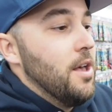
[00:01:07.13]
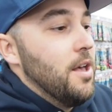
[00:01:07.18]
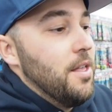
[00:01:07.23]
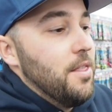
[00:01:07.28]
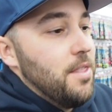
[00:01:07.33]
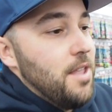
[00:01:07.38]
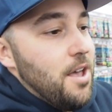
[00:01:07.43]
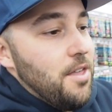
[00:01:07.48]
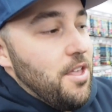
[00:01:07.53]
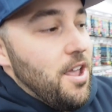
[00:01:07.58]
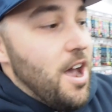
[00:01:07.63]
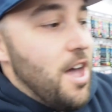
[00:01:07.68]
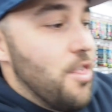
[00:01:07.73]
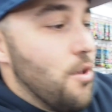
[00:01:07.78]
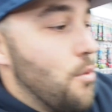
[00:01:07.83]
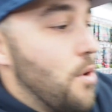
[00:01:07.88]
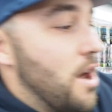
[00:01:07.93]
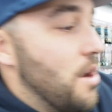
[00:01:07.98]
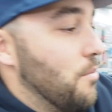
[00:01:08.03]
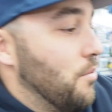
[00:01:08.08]
Now the other
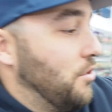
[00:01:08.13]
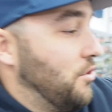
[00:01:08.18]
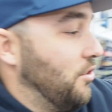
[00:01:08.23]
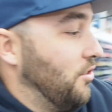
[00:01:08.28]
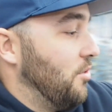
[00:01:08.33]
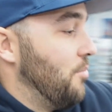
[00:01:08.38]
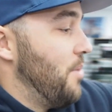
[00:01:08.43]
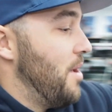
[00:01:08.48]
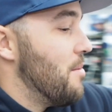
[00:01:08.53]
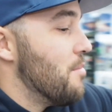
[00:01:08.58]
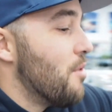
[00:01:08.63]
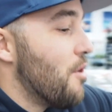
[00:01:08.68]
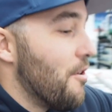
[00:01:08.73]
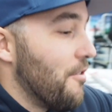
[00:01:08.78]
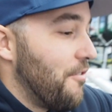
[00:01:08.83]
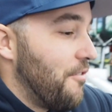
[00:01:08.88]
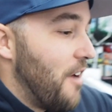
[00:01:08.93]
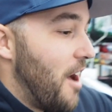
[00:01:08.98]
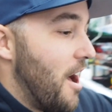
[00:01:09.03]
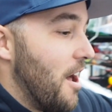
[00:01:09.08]
one, which is a bit more
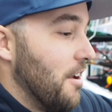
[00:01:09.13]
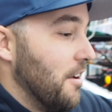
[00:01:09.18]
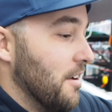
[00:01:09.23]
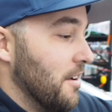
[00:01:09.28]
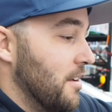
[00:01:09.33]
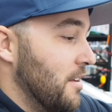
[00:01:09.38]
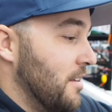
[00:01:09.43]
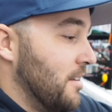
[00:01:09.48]
fun,